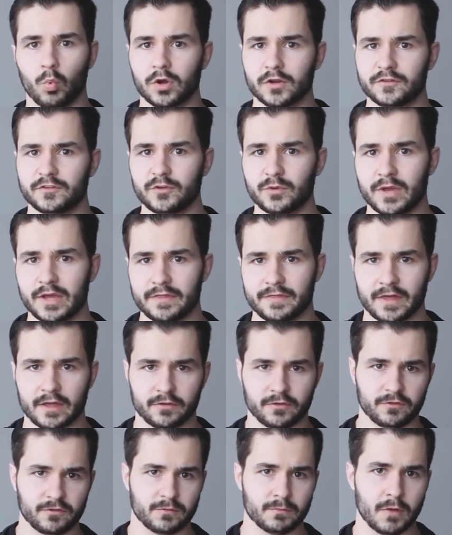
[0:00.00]
once you hit
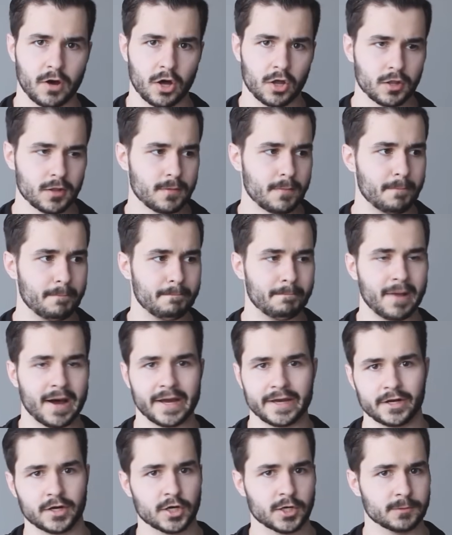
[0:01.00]
that small,
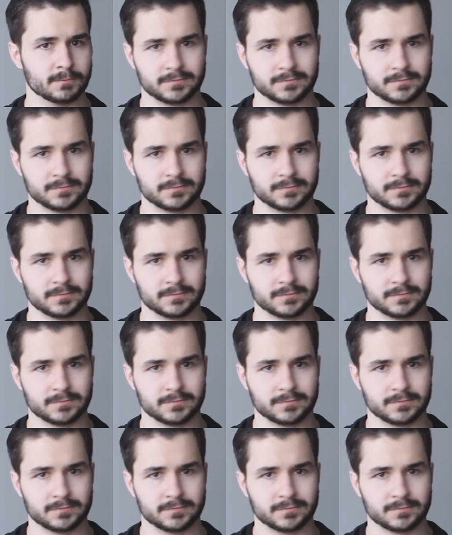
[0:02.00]
minor,